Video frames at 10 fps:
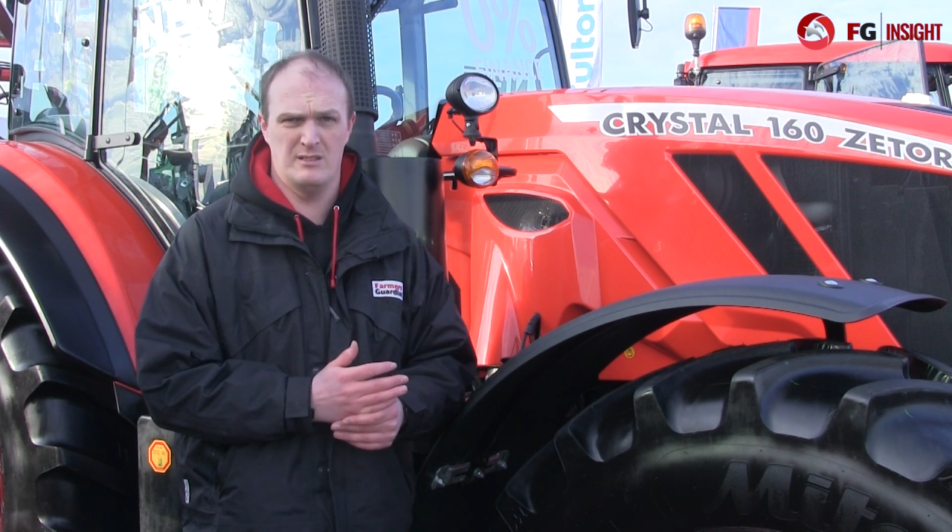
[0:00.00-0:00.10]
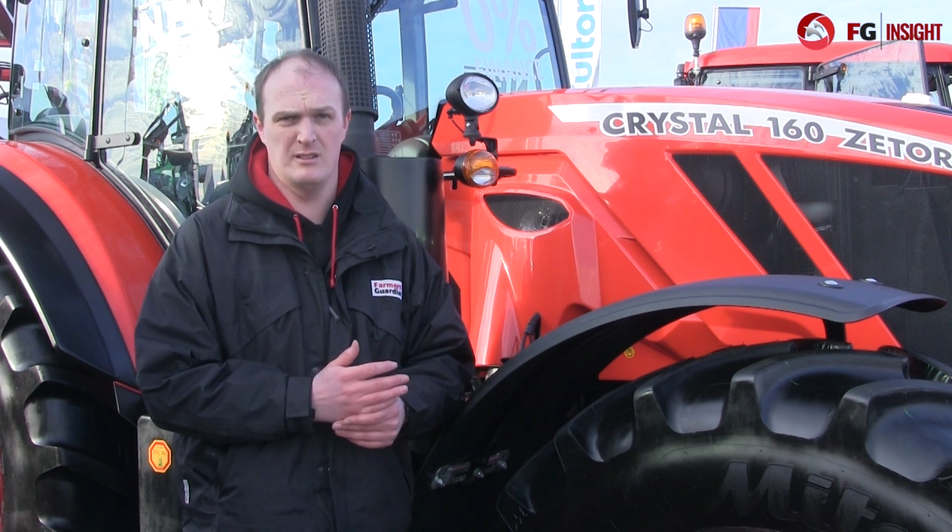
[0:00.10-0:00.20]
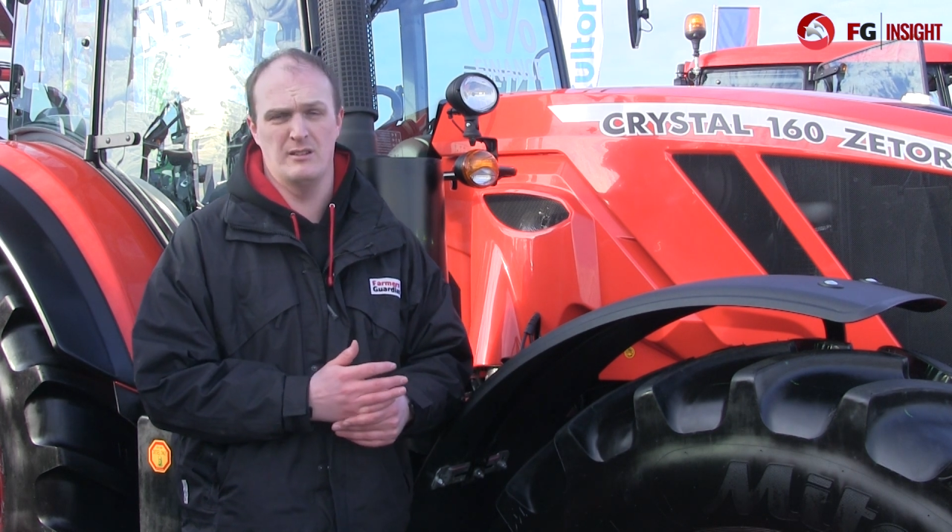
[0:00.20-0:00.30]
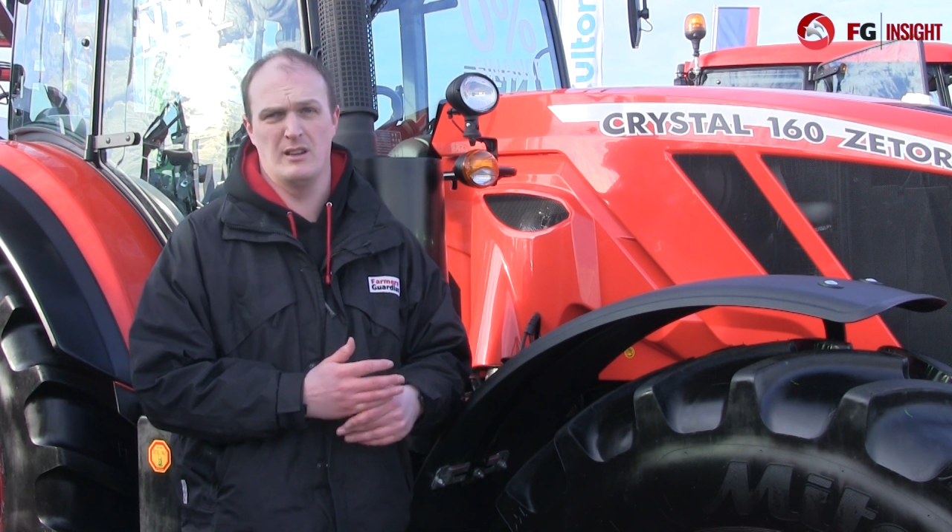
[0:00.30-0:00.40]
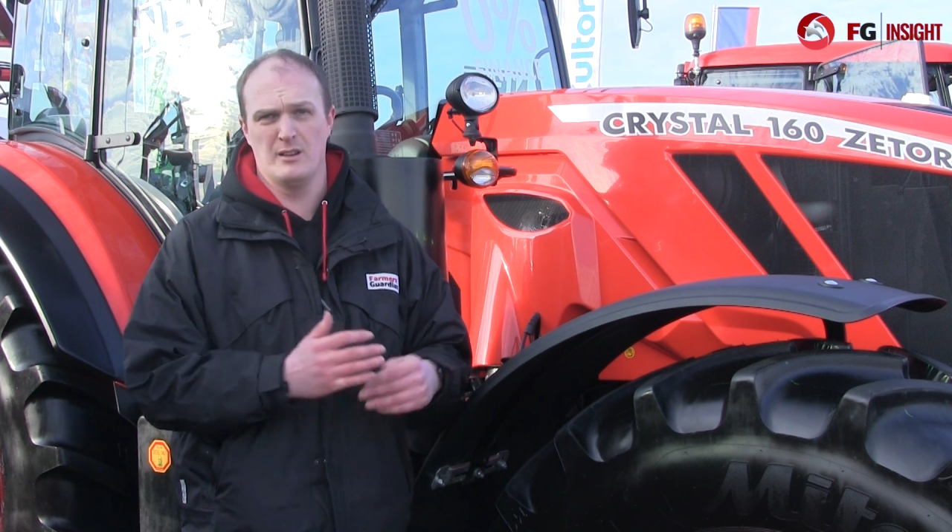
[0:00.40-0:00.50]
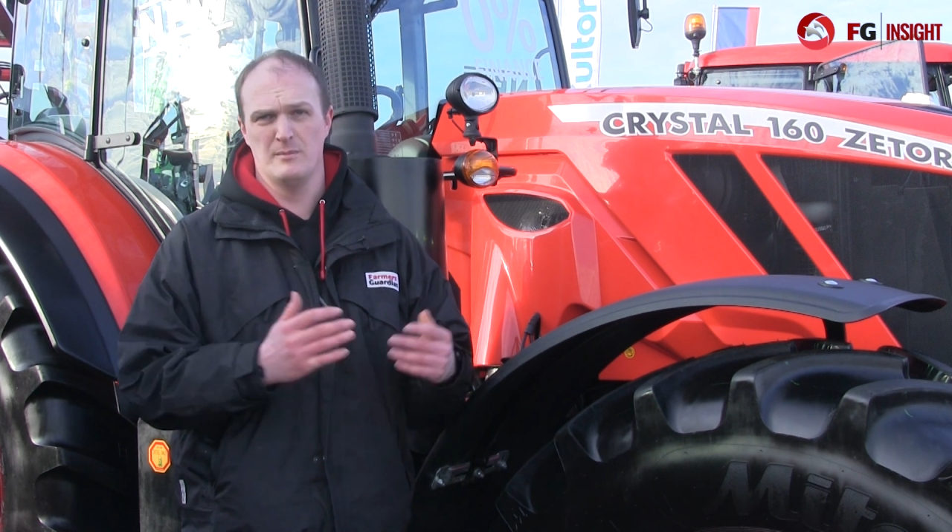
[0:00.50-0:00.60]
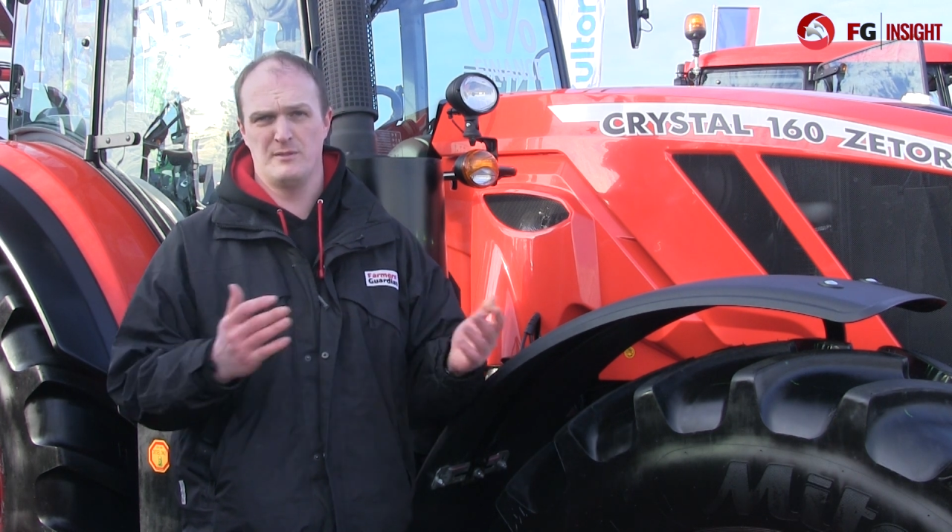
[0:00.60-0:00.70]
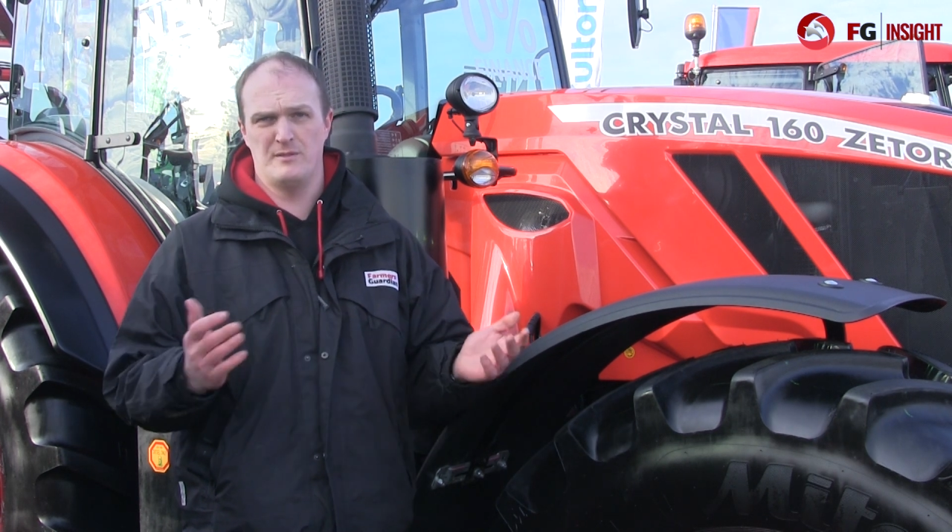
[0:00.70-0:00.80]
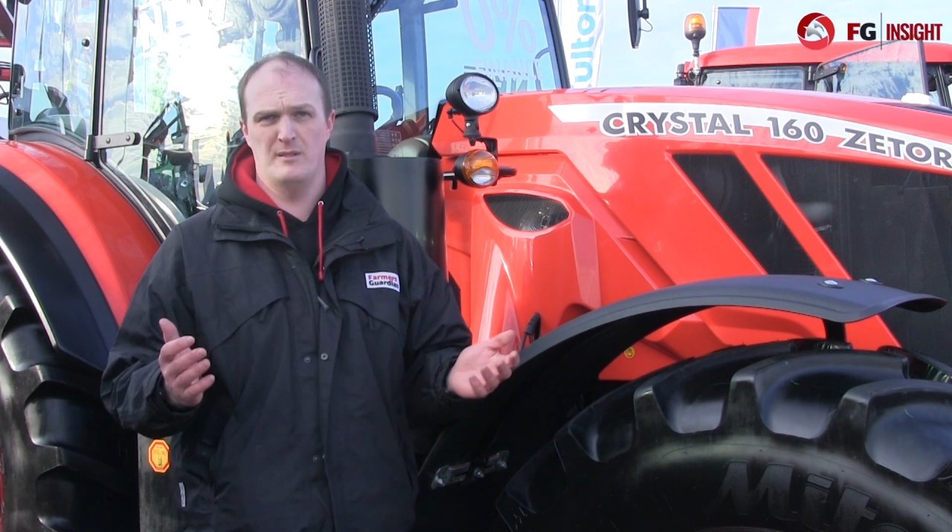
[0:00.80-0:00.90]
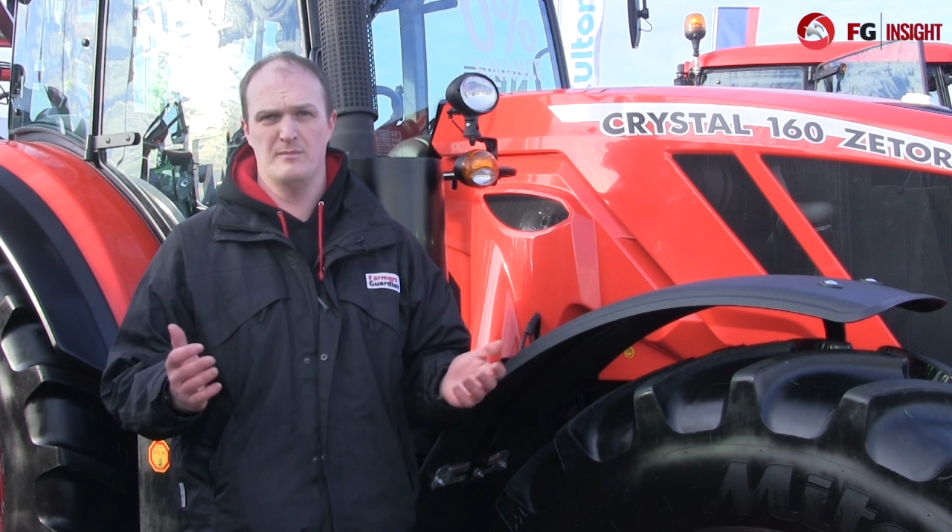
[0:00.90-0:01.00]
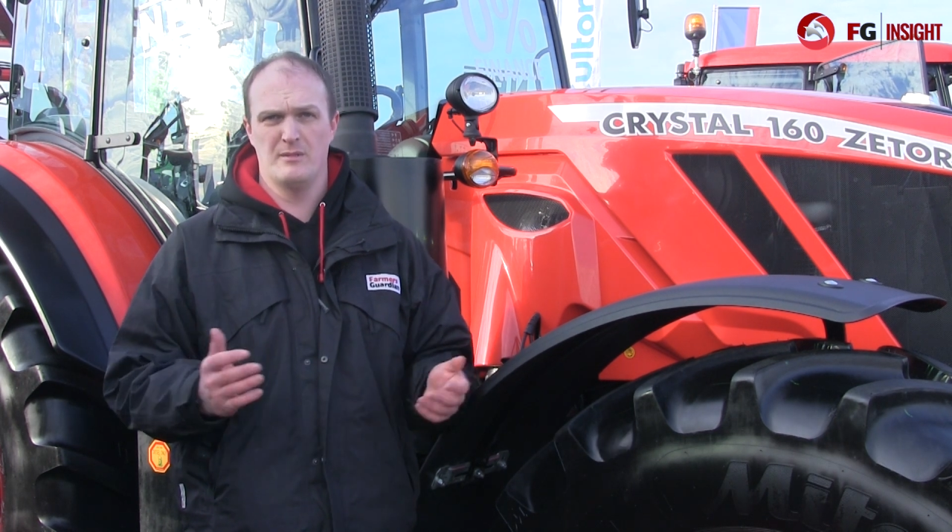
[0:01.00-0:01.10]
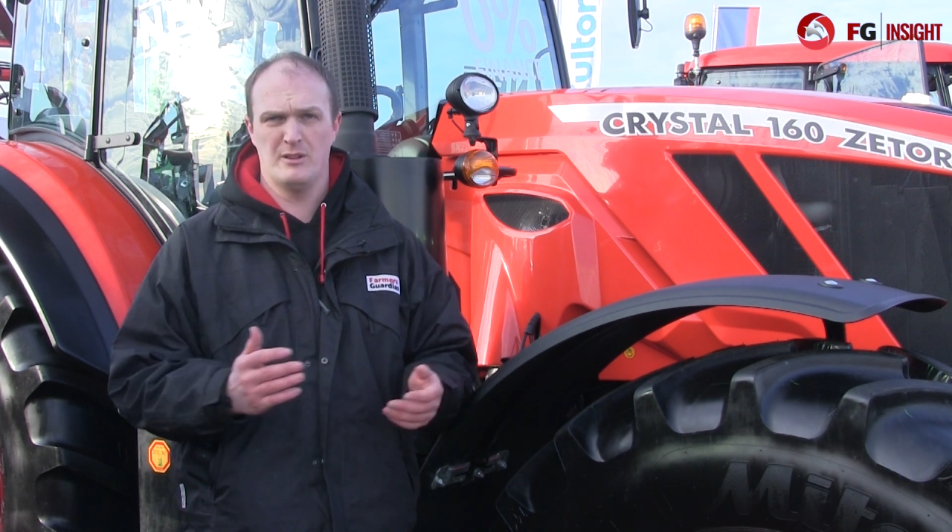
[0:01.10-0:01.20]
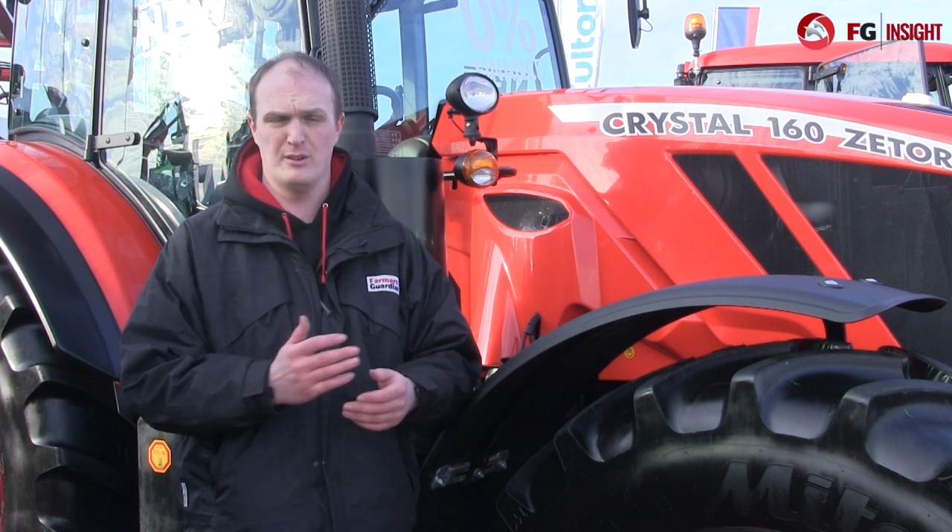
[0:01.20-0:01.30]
so it comes from